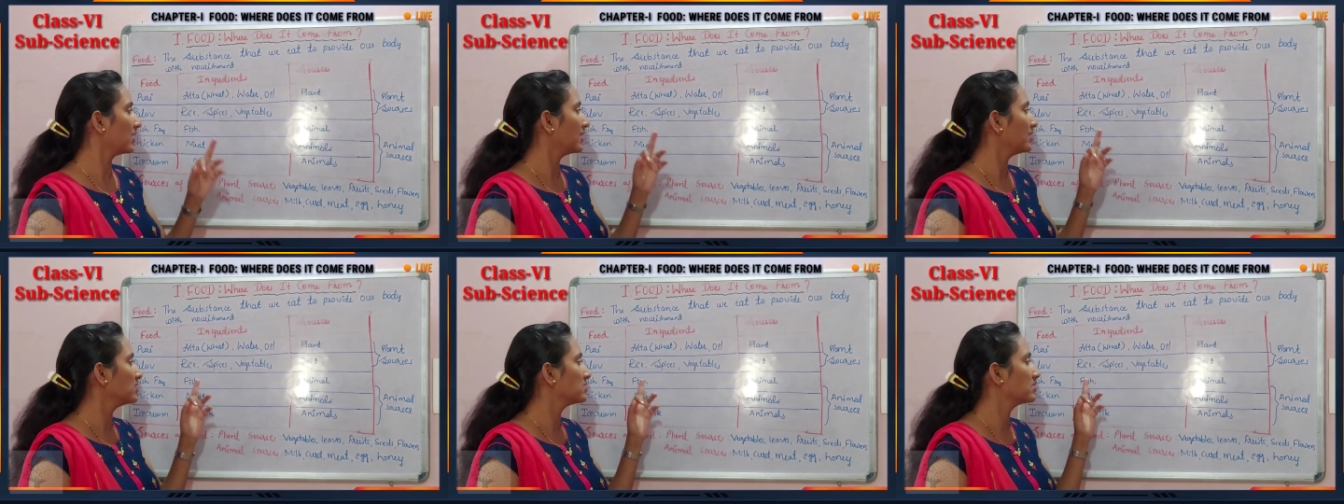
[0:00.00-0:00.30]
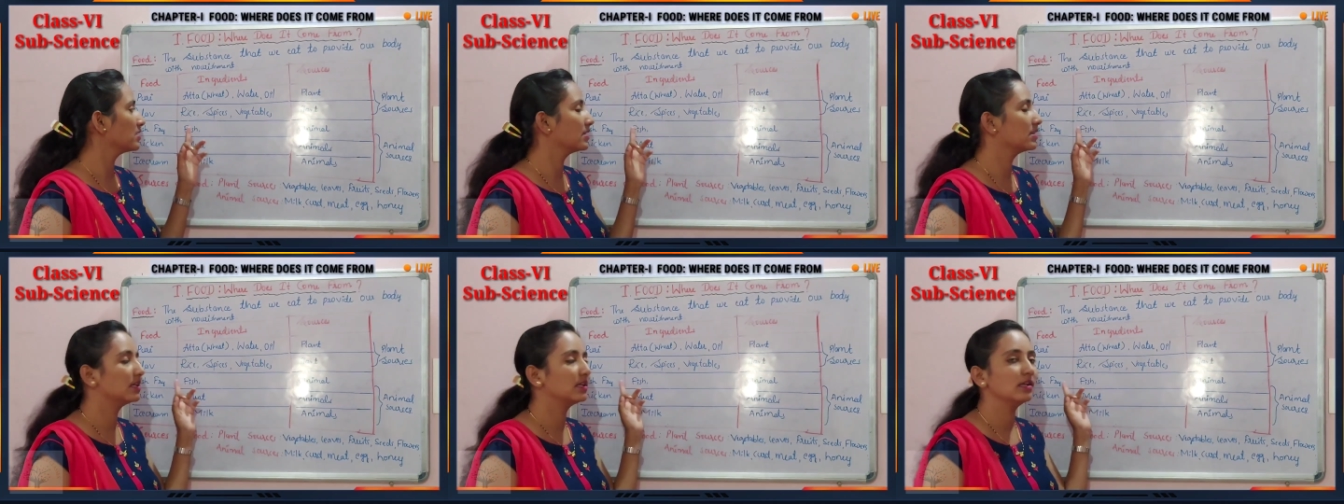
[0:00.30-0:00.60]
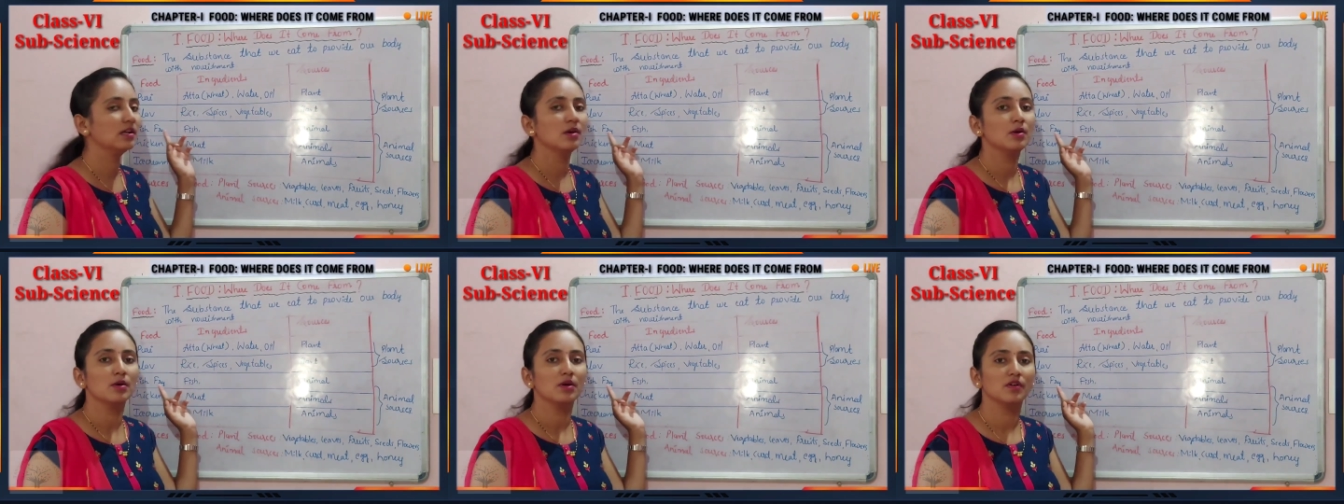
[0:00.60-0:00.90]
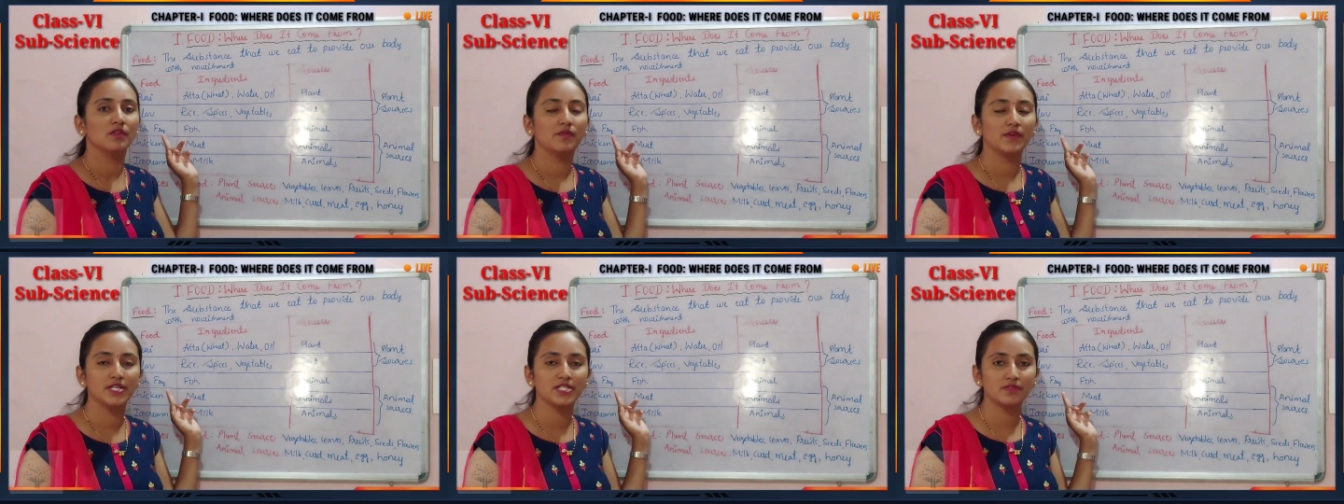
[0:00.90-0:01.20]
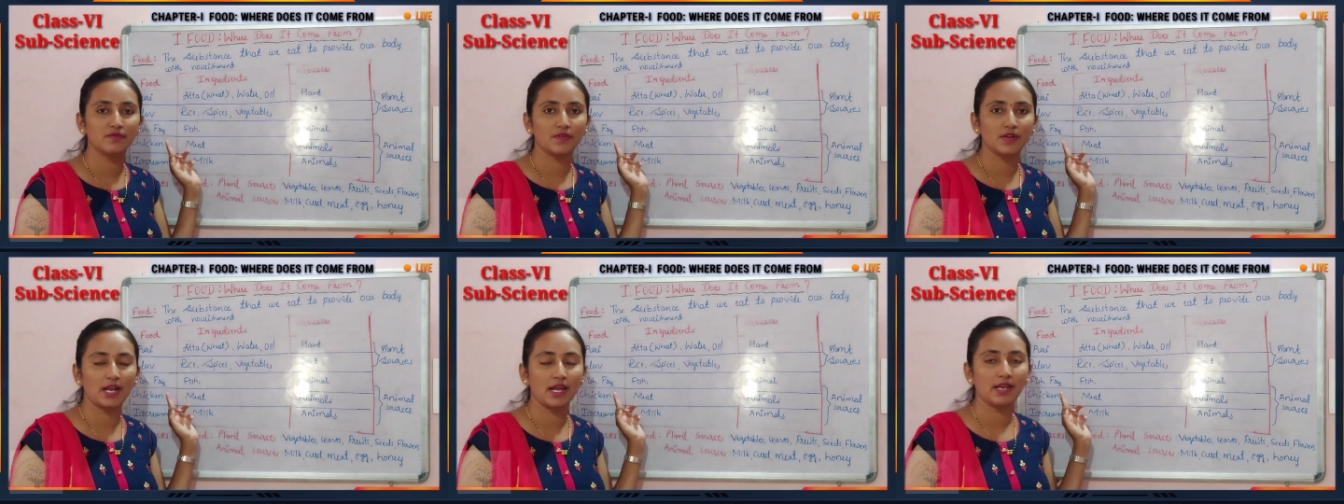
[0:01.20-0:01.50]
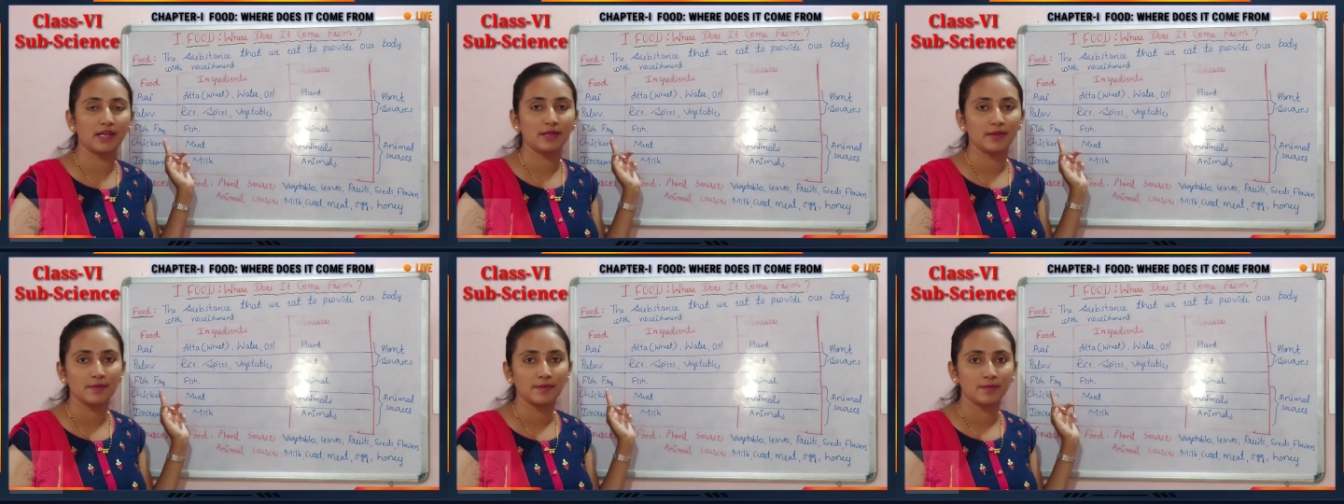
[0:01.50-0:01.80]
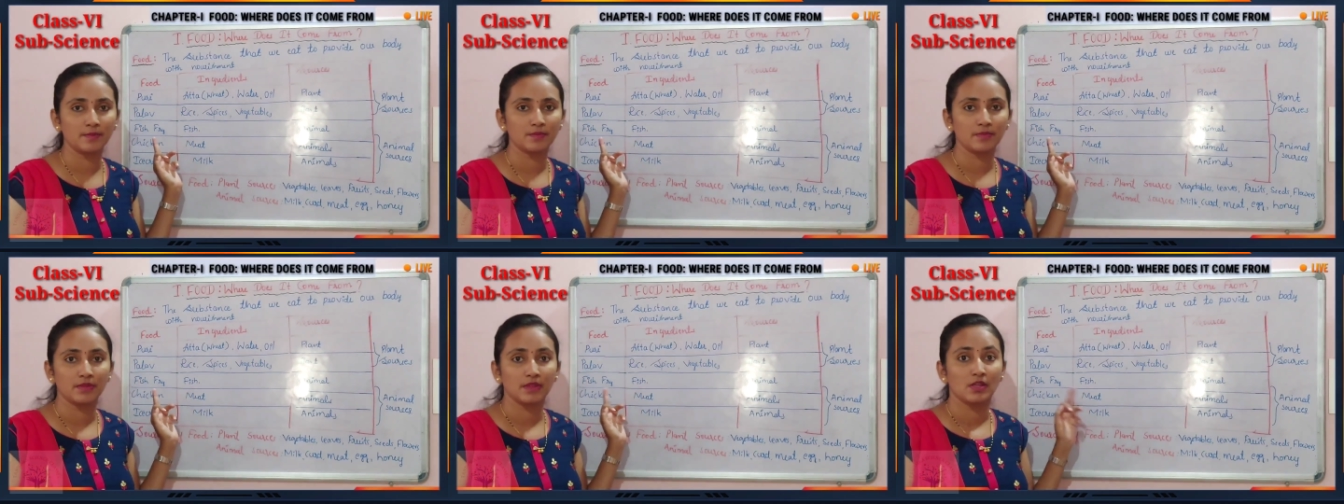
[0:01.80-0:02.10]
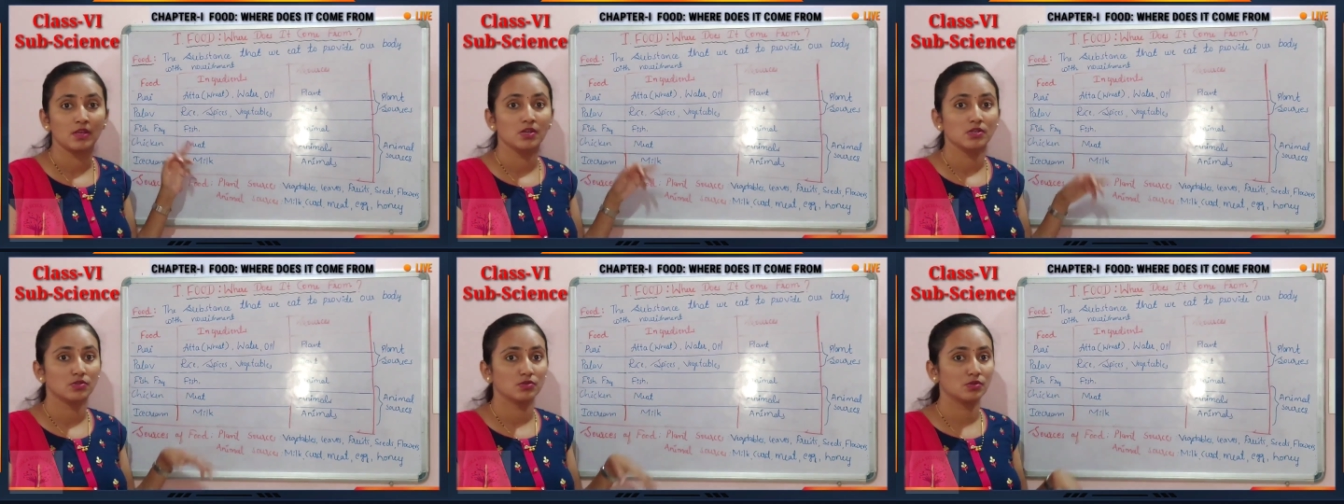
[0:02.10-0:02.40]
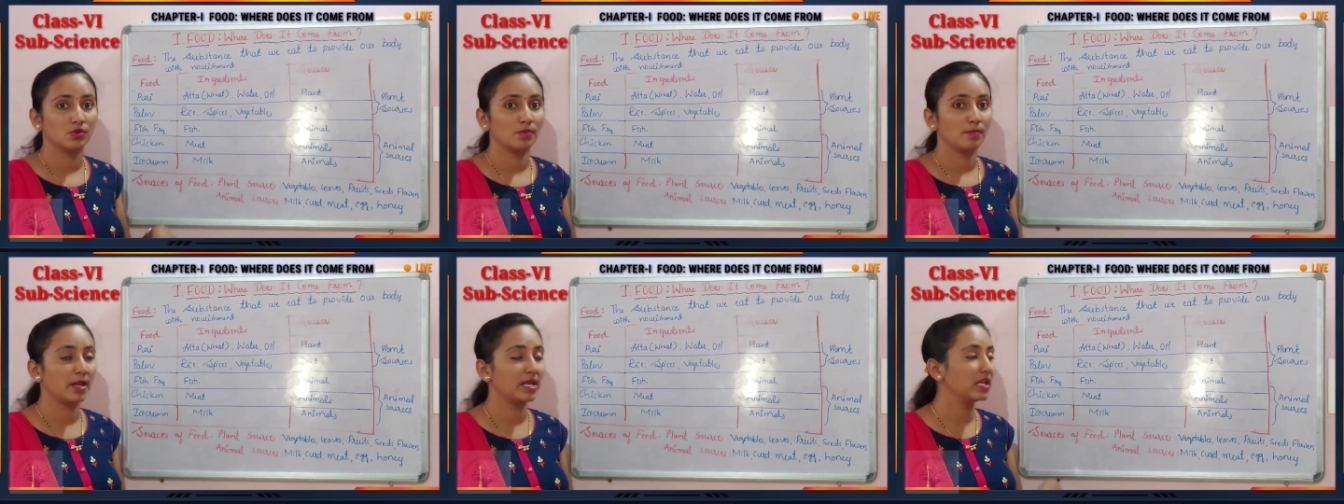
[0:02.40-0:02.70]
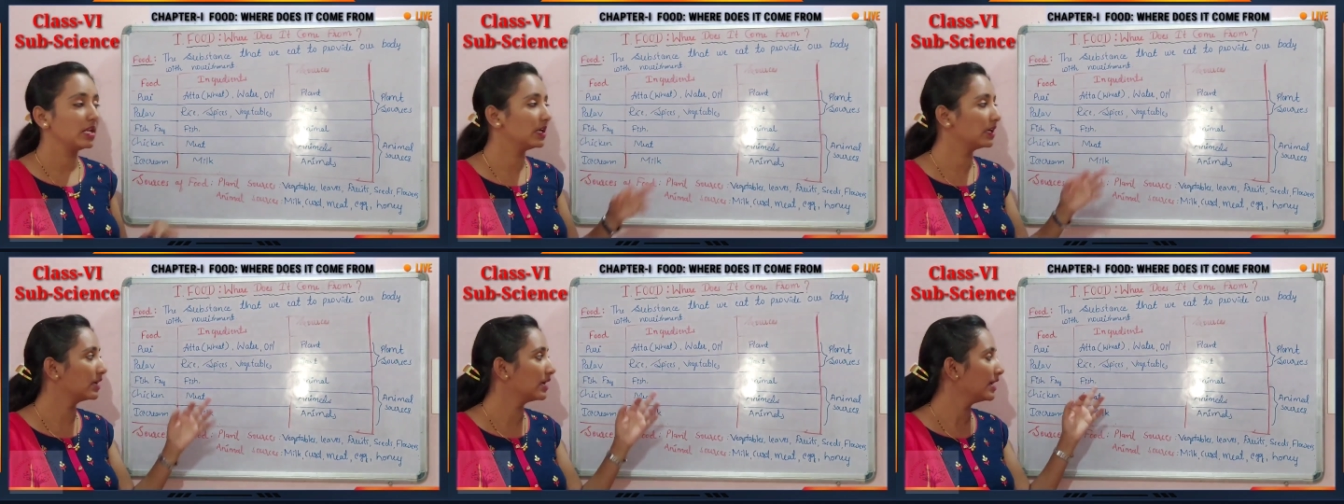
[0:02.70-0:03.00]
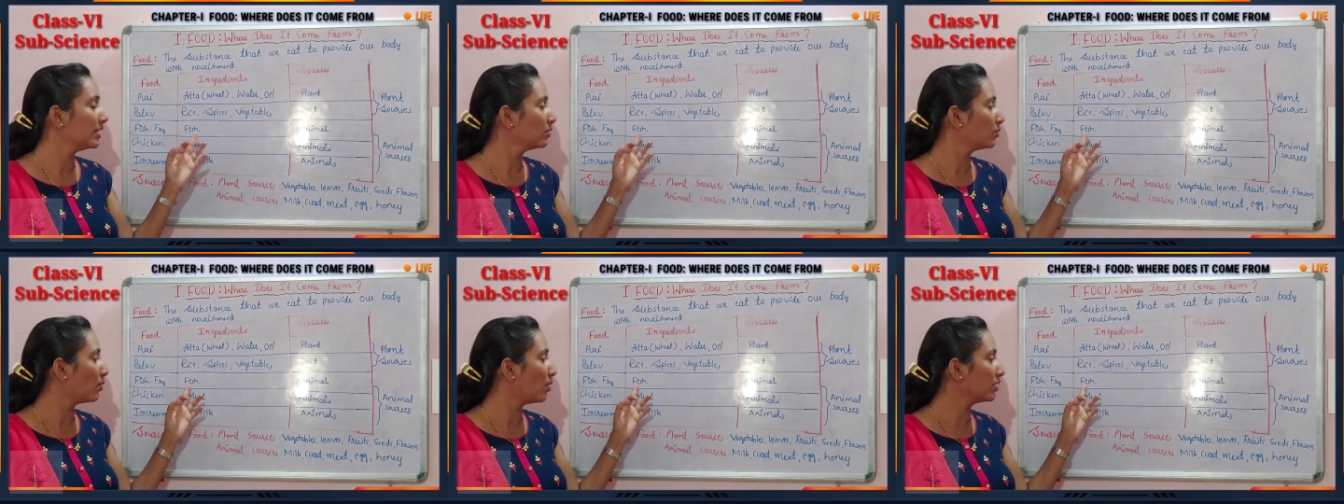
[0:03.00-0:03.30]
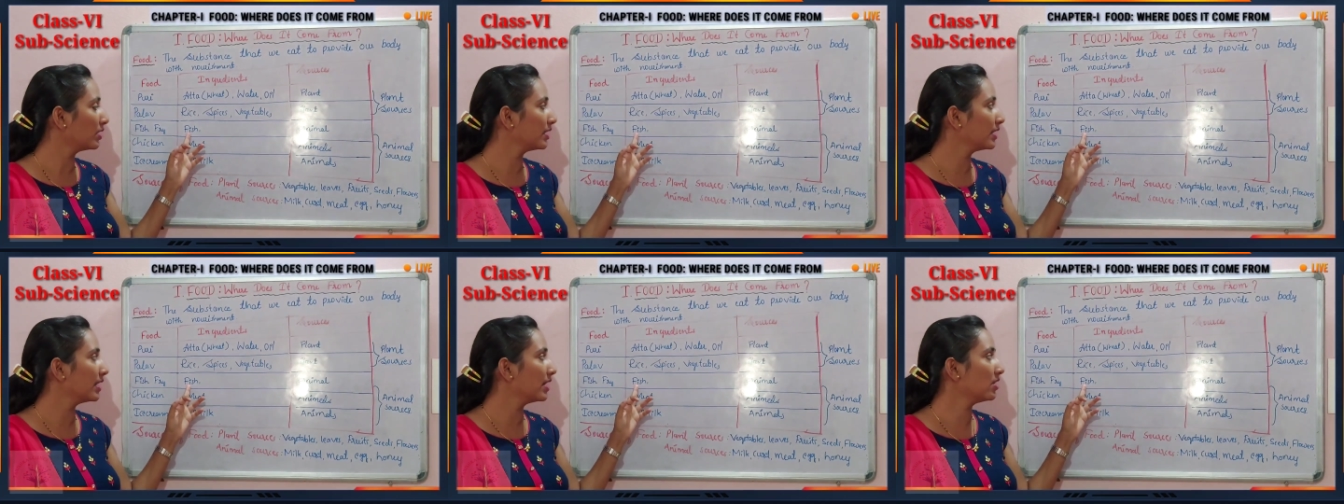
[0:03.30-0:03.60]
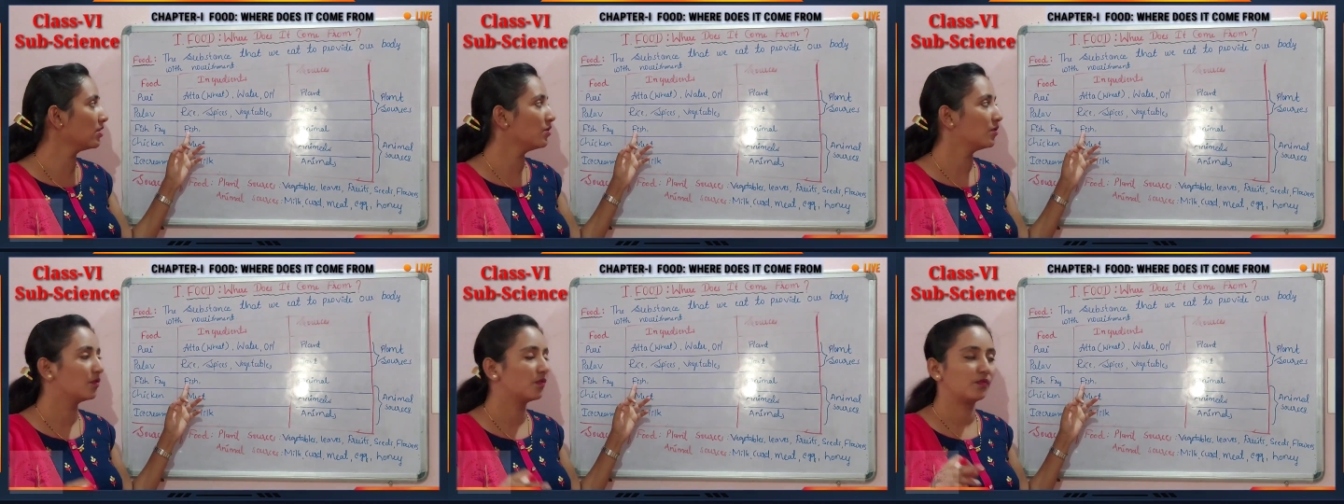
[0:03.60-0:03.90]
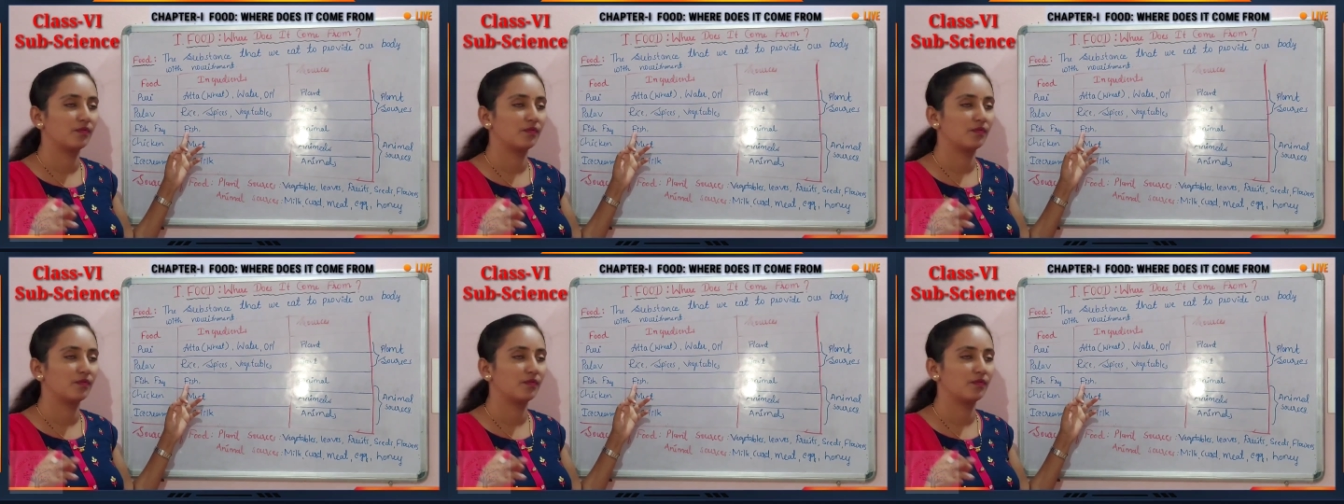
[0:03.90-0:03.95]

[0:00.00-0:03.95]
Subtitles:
I can say the fish fry. So main ingredient what here?